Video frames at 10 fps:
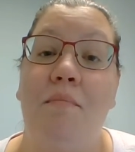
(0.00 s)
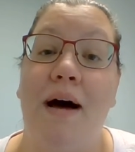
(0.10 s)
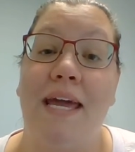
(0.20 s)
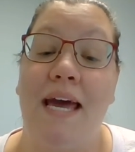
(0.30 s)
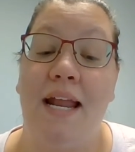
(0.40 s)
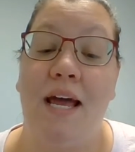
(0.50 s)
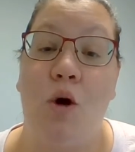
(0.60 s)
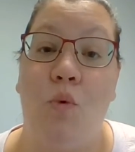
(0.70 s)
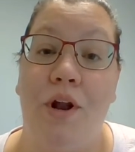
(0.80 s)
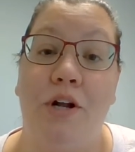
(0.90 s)
by getting a
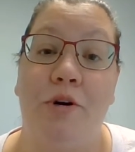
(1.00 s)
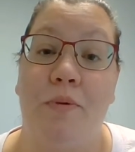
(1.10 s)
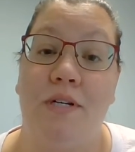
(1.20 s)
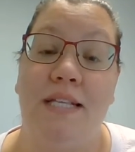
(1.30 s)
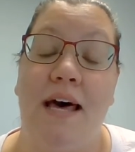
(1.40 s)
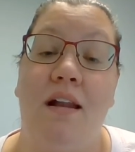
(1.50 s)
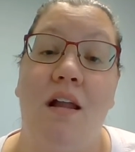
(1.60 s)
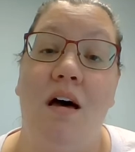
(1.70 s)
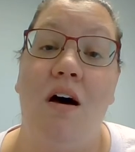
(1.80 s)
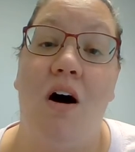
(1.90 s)
100%
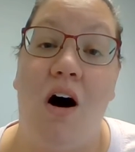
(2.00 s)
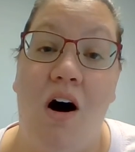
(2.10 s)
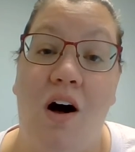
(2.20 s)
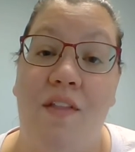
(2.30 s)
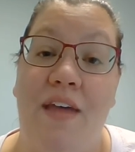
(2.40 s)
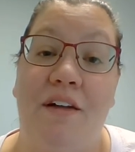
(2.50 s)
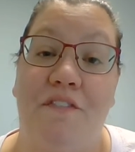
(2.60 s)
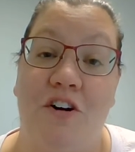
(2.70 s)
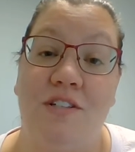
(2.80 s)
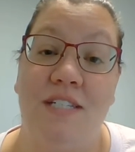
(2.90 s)
on that
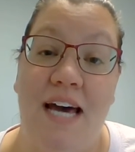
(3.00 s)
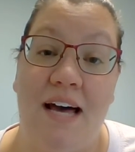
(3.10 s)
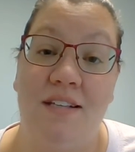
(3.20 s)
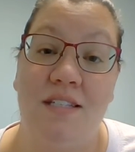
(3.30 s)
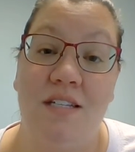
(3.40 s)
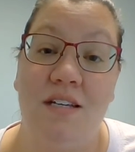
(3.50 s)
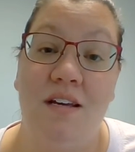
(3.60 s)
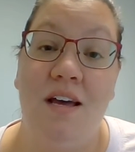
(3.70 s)
first test.